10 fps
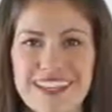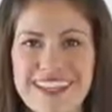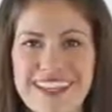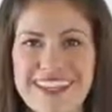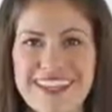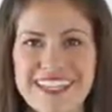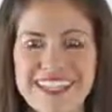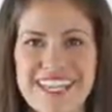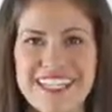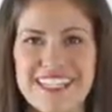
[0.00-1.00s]
in a
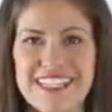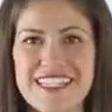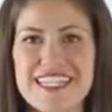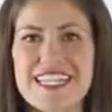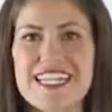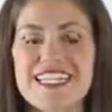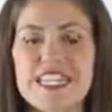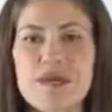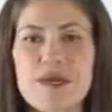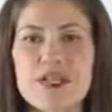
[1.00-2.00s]
sentence.
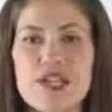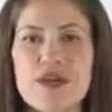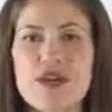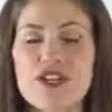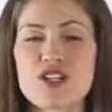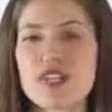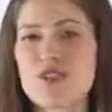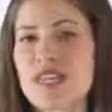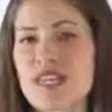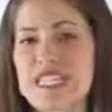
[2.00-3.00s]
Typically what they're
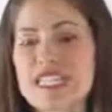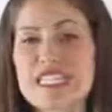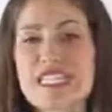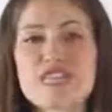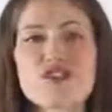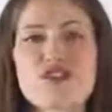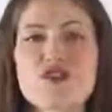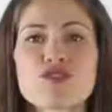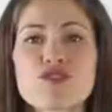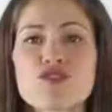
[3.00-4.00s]
doing is listening for
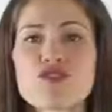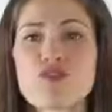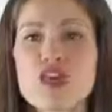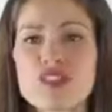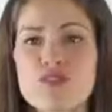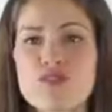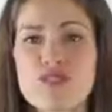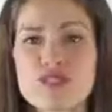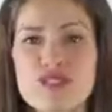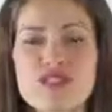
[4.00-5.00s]
those stressed
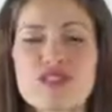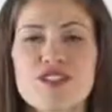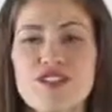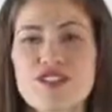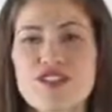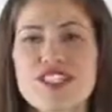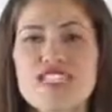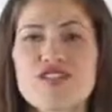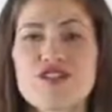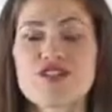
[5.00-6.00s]
words. So they're
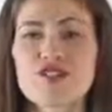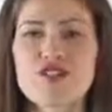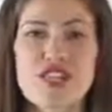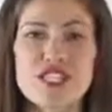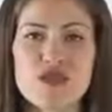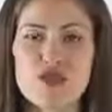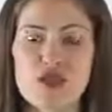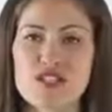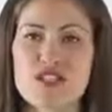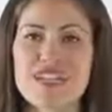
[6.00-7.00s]
listening for the stressed
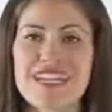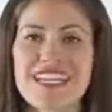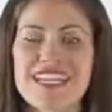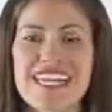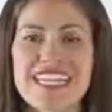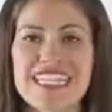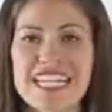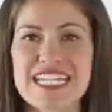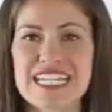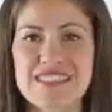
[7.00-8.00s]
words in a
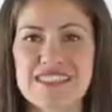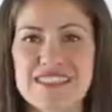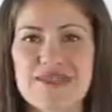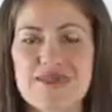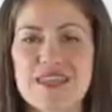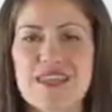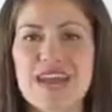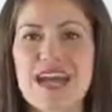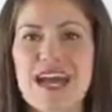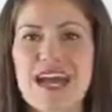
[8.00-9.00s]
sentence.
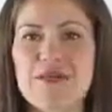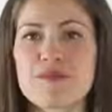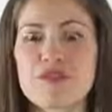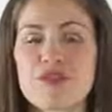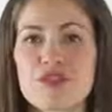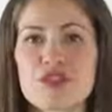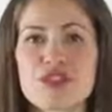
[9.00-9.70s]
The